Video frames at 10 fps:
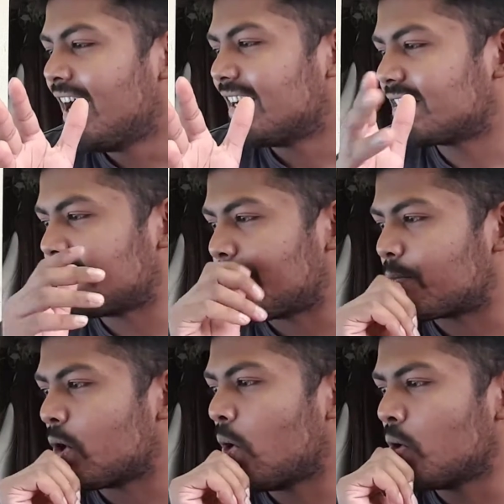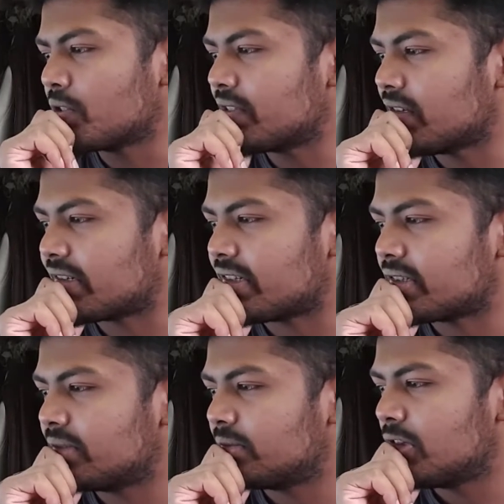Let's see. Oh,
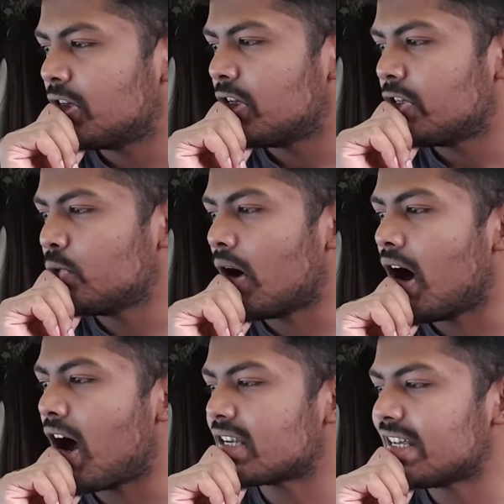Zeldris, your heart